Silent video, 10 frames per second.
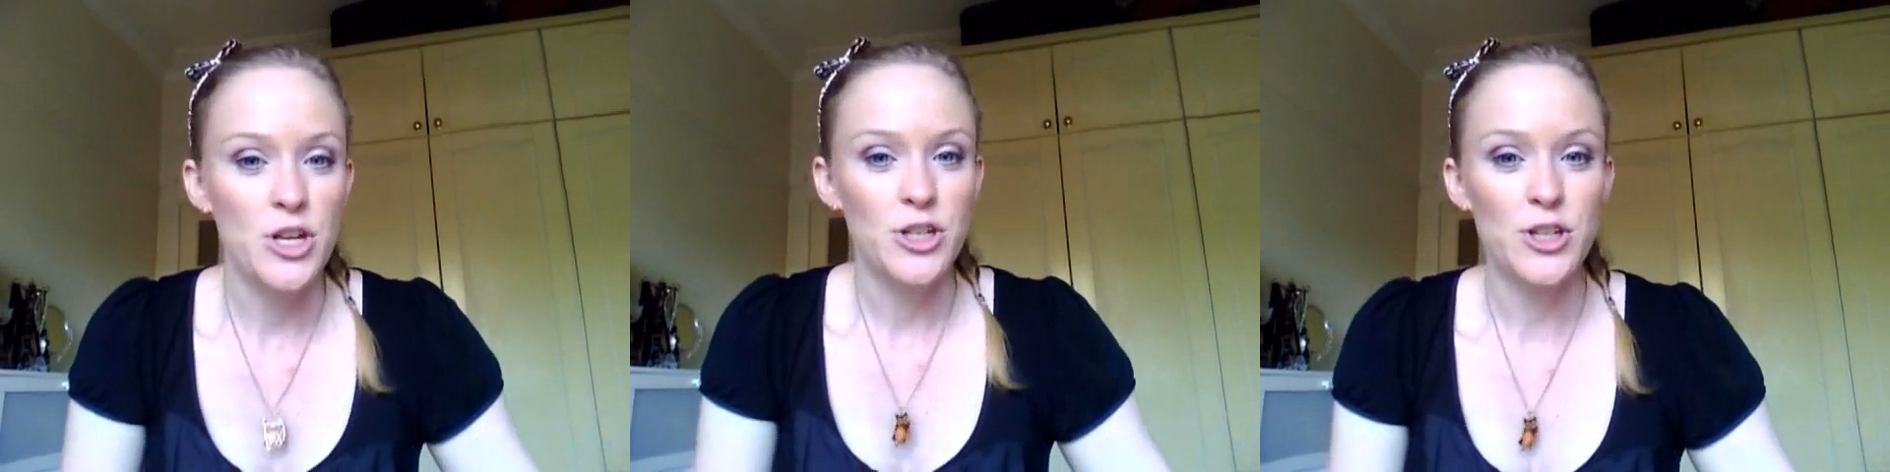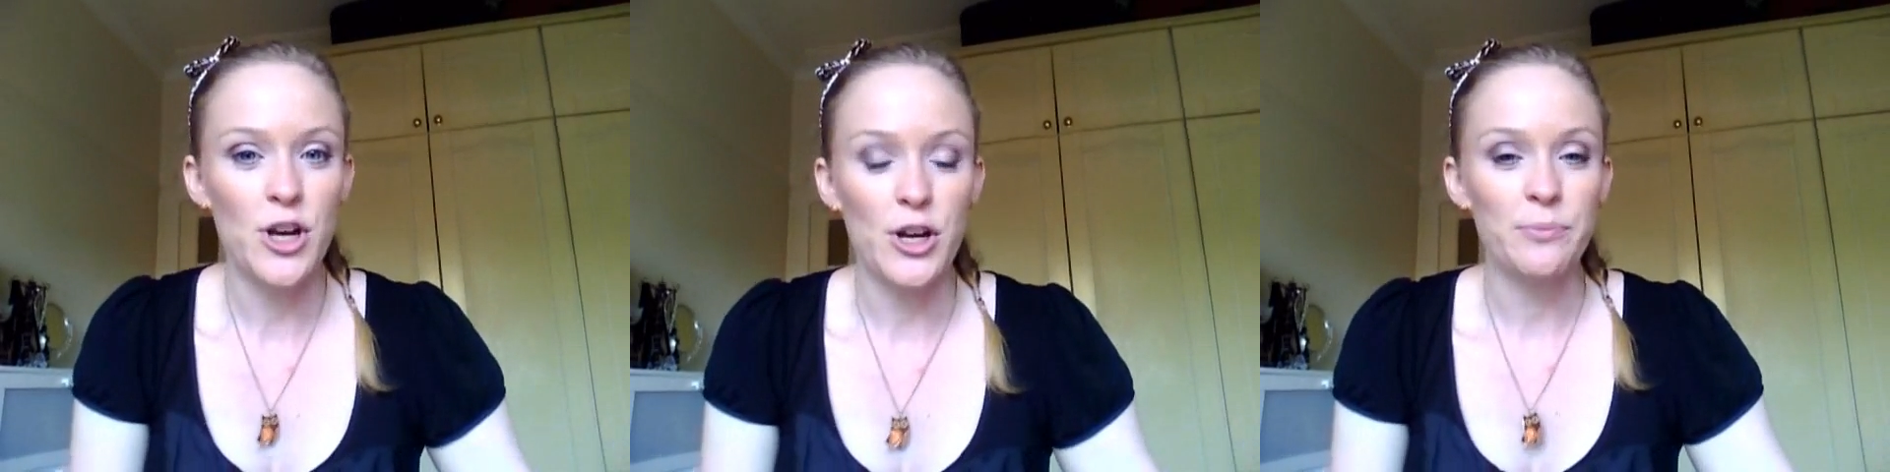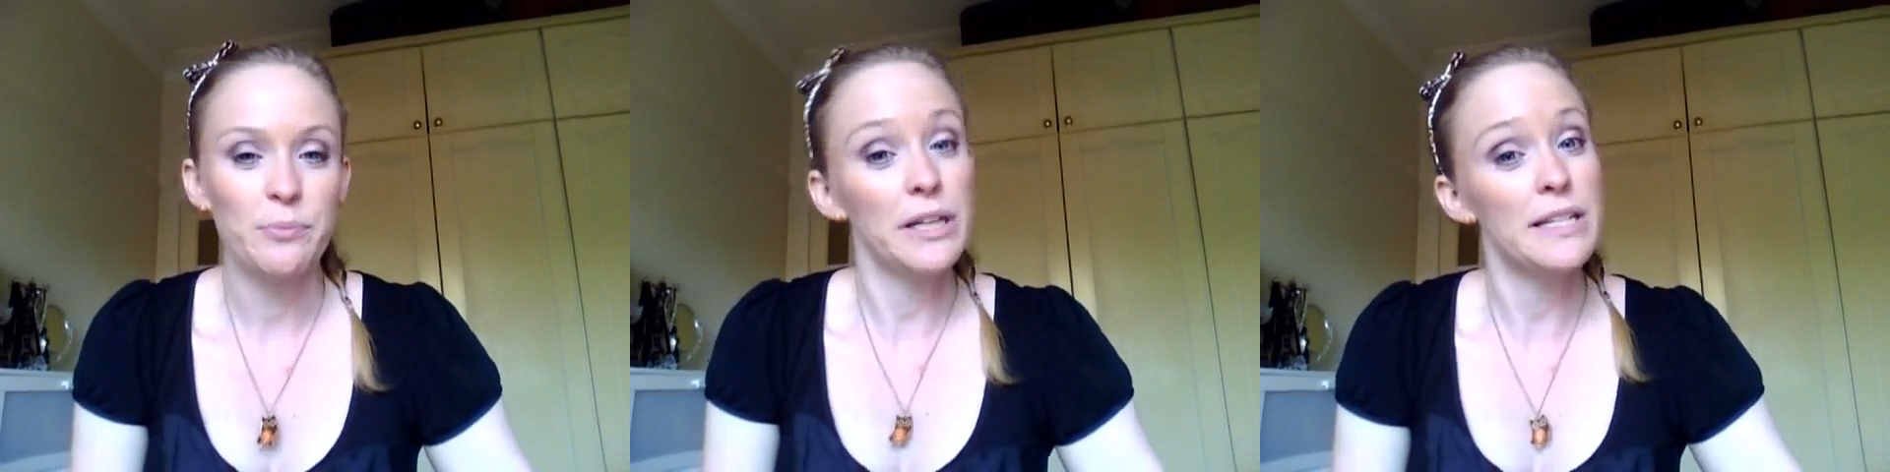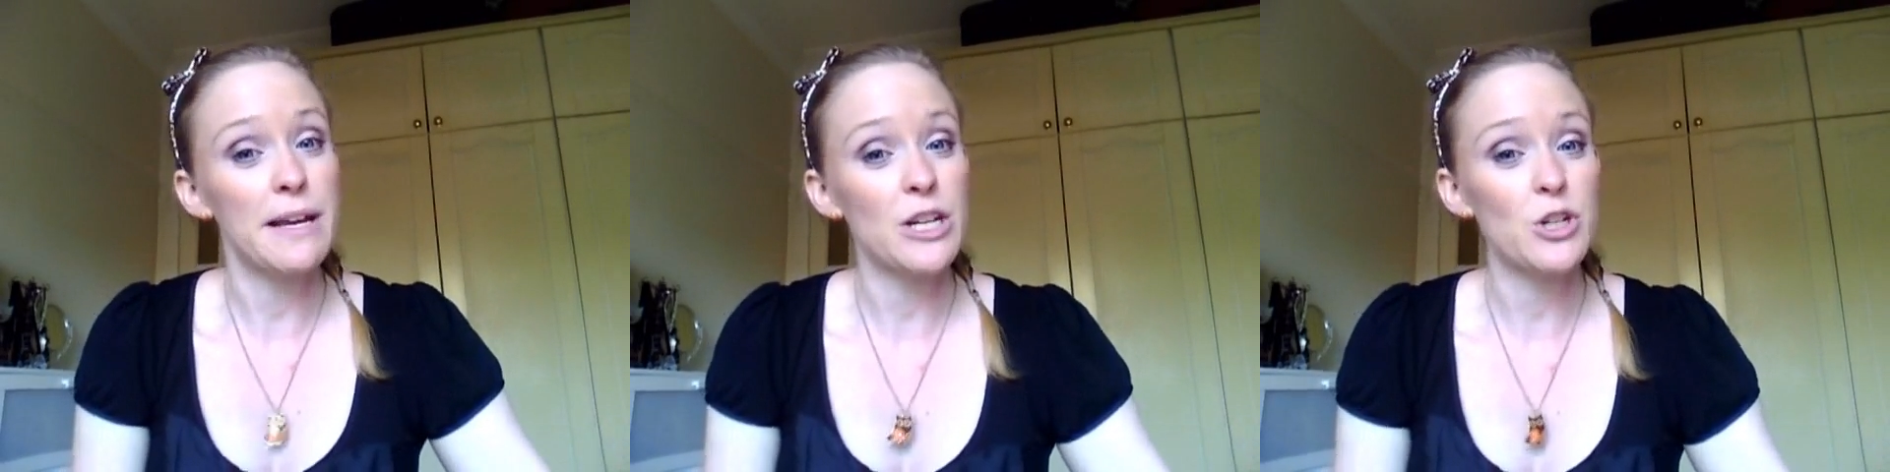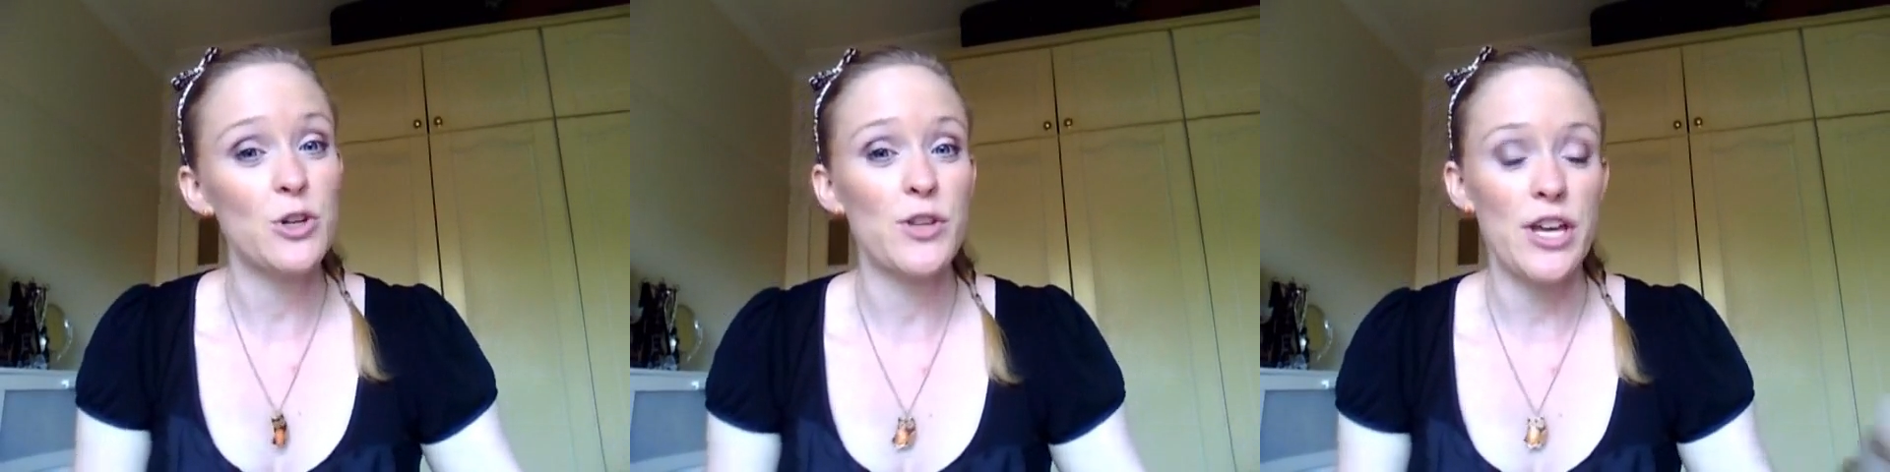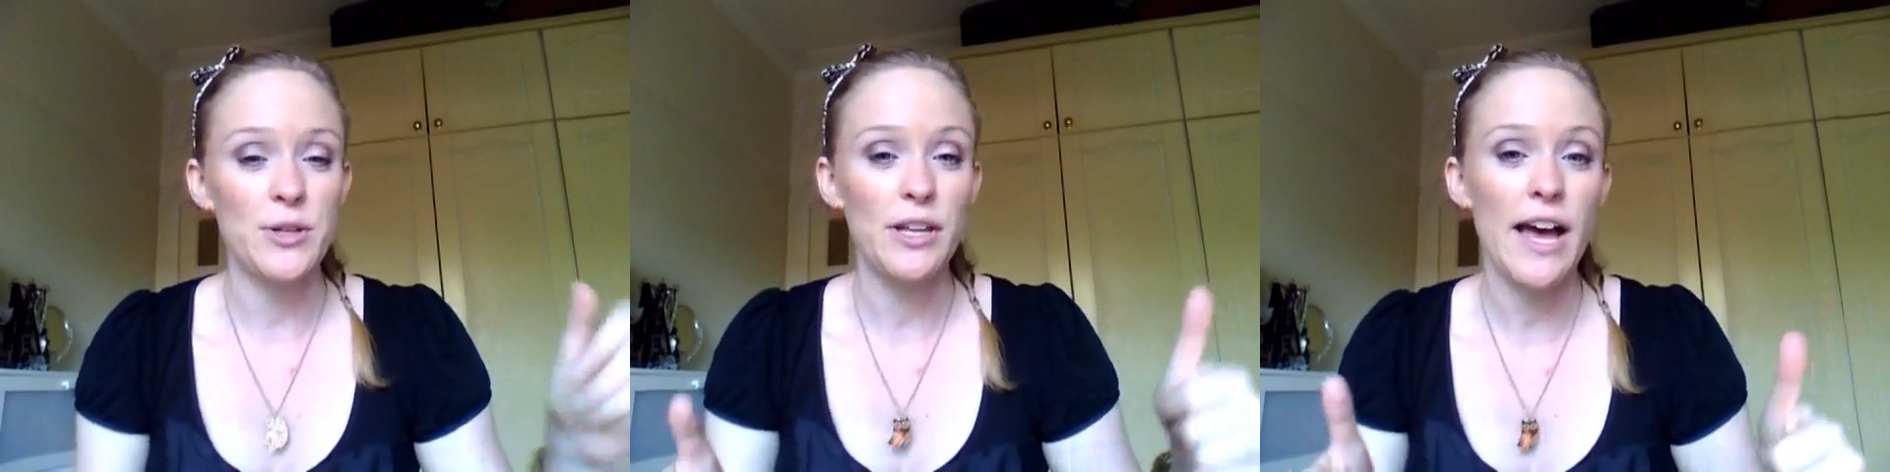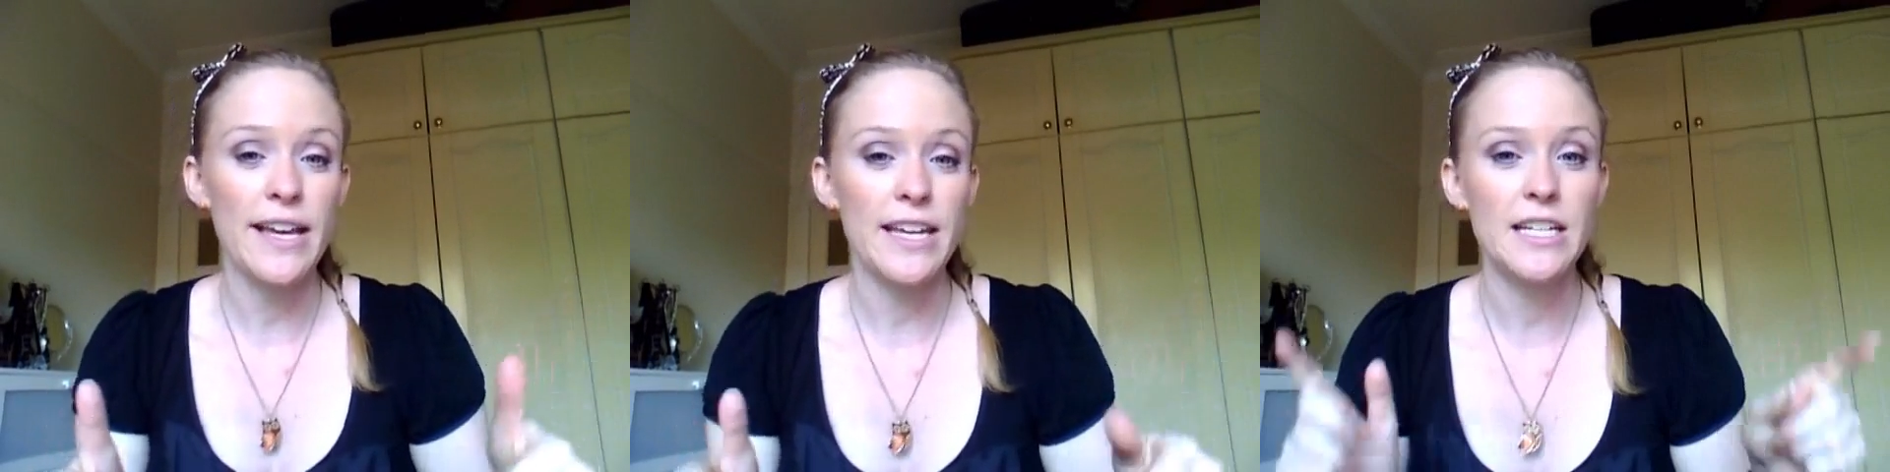So please make sure that you
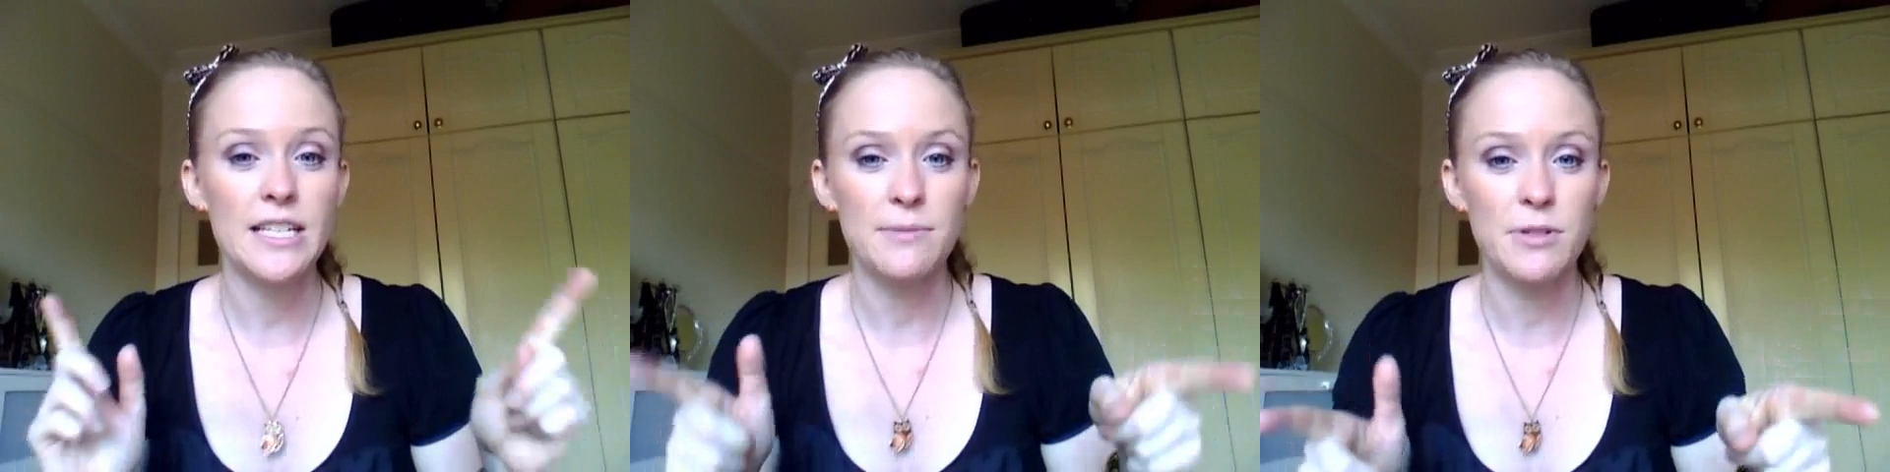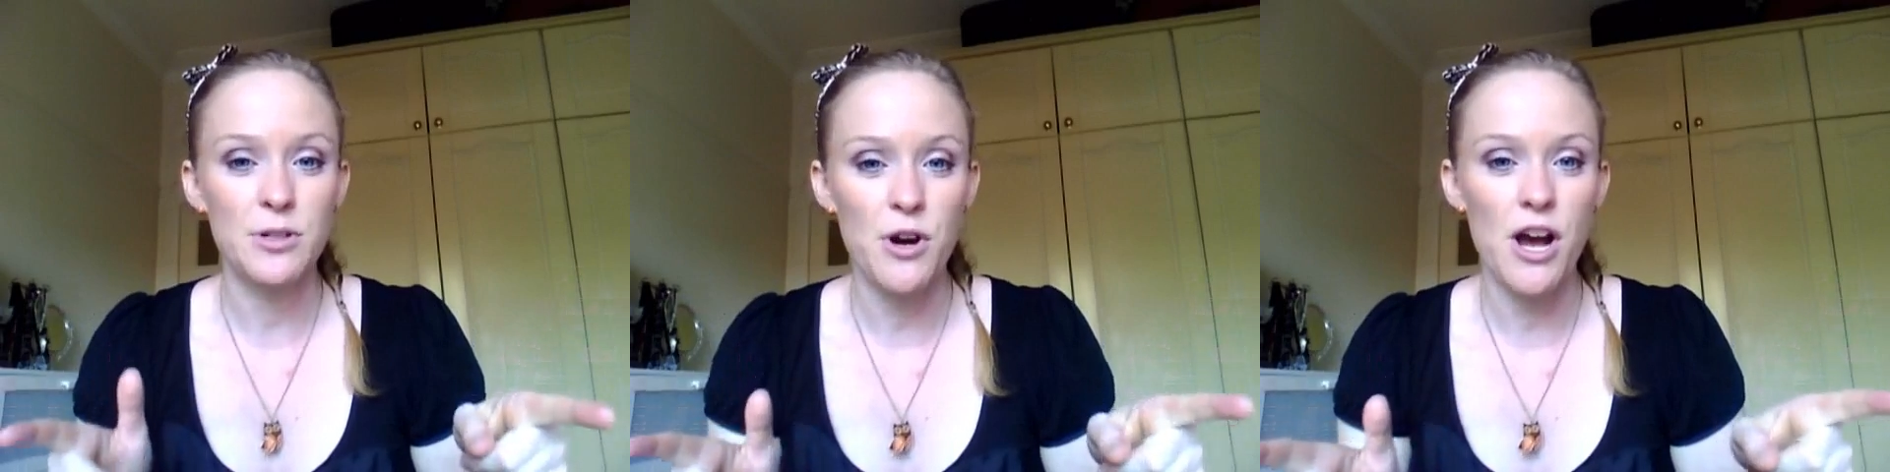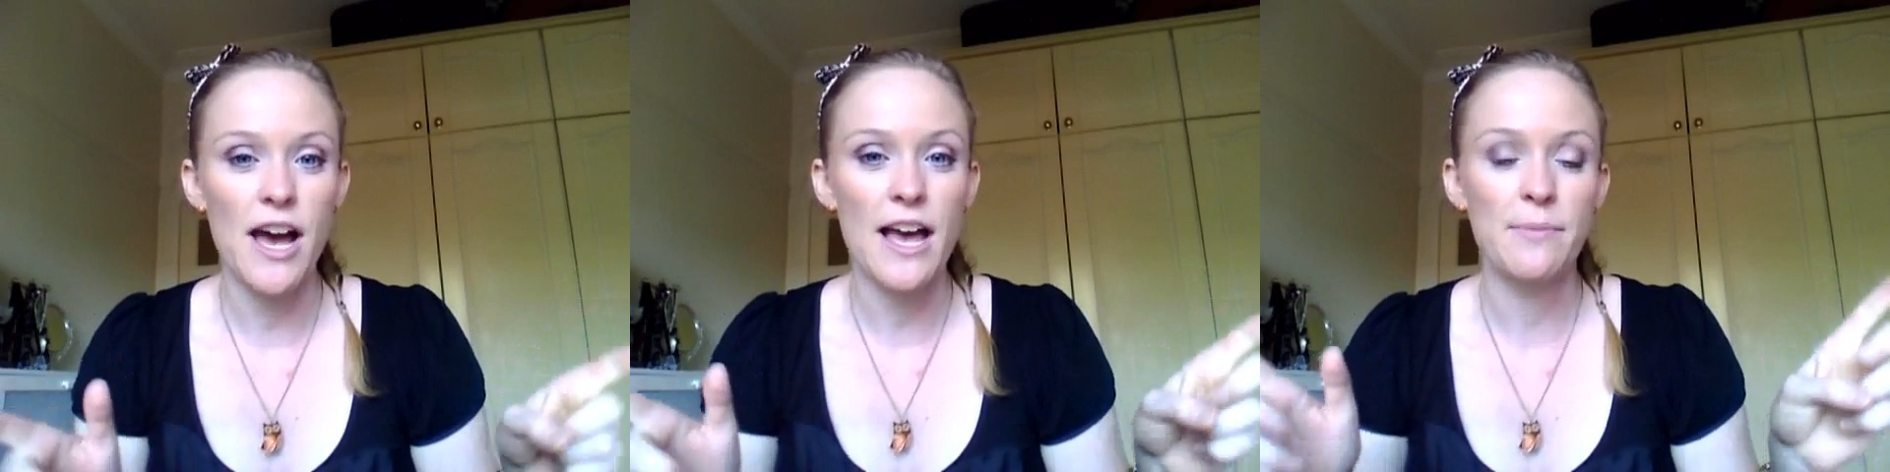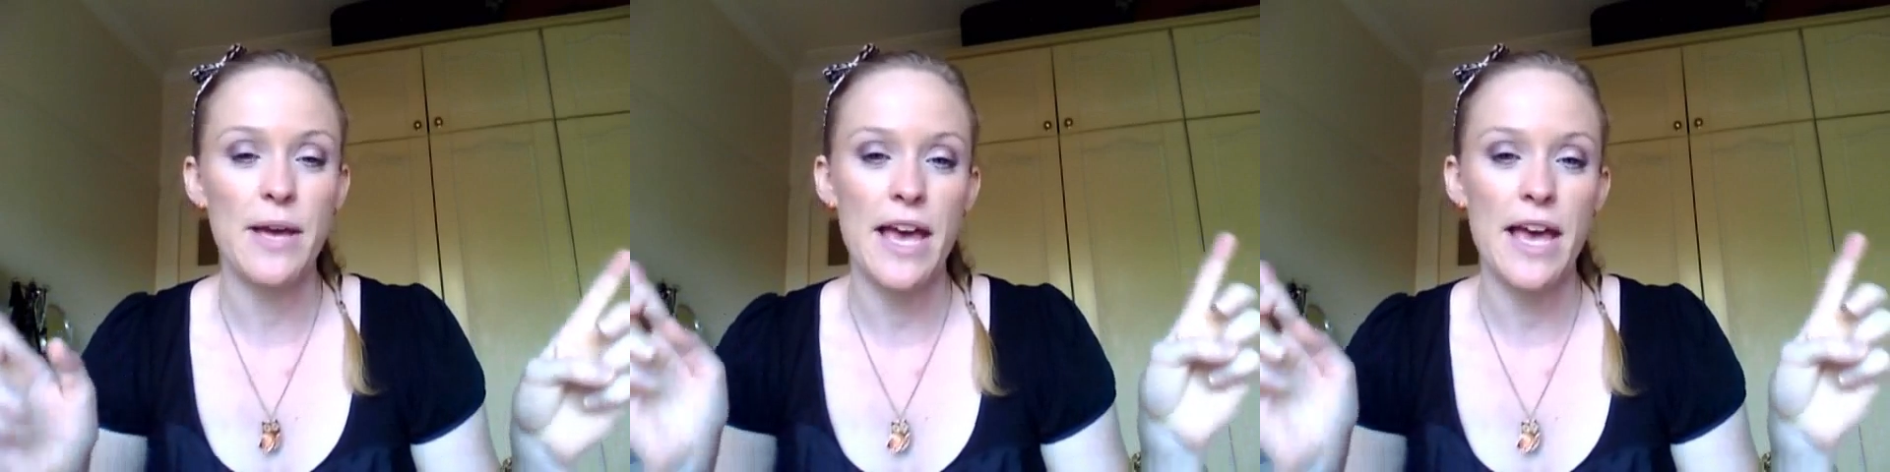like it, subscribe,